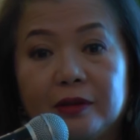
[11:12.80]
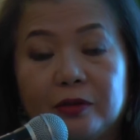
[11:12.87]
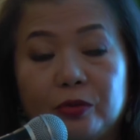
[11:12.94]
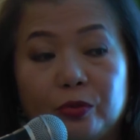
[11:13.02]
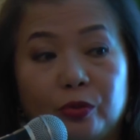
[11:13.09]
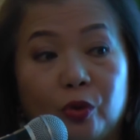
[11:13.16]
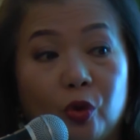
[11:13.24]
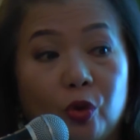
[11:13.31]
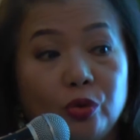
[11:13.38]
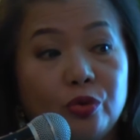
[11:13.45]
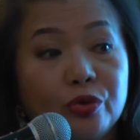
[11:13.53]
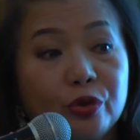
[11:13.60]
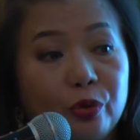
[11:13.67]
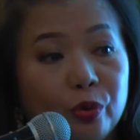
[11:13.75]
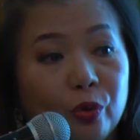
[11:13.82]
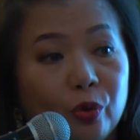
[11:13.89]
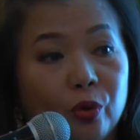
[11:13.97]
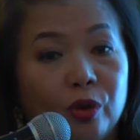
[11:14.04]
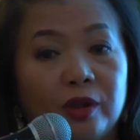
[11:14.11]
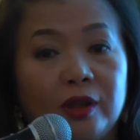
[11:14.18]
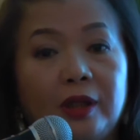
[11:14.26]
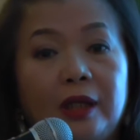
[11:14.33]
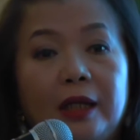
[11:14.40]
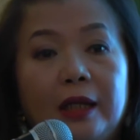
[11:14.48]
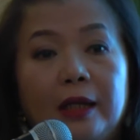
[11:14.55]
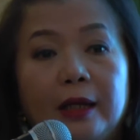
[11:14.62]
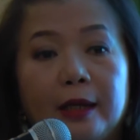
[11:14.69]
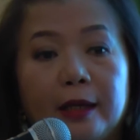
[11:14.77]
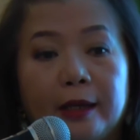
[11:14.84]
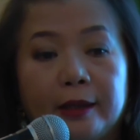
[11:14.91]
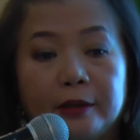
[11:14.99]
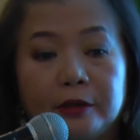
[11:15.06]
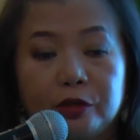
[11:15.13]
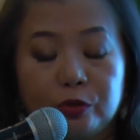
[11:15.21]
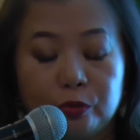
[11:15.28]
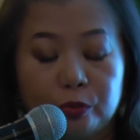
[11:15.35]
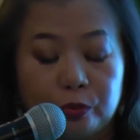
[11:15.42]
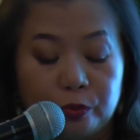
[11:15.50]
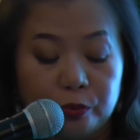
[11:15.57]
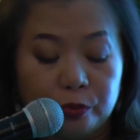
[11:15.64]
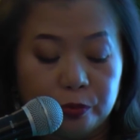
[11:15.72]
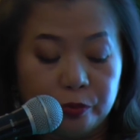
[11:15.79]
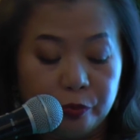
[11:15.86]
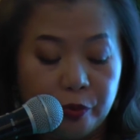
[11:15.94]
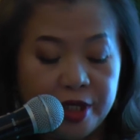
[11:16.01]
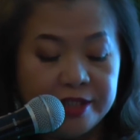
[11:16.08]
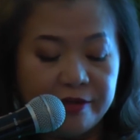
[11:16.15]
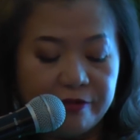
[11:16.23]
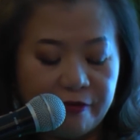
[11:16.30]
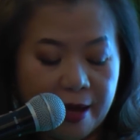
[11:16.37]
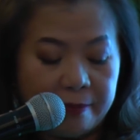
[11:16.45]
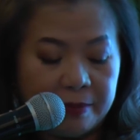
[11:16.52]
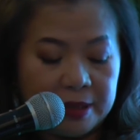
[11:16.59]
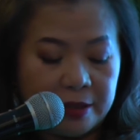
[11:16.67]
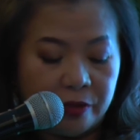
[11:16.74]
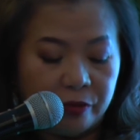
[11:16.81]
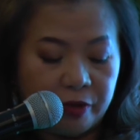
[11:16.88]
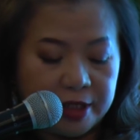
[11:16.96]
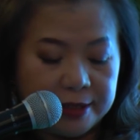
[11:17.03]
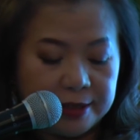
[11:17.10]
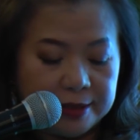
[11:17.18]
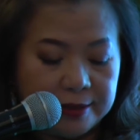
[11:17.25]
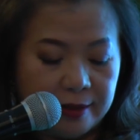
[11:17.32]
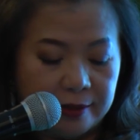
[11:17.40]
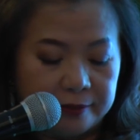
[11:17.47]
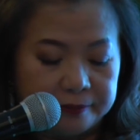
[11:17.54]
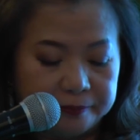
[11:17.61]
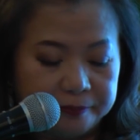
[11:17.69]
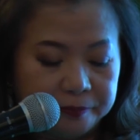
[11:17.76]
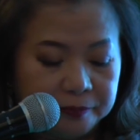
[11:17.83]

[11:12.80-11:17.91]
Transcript: to go to school and to raise a family or raise a son.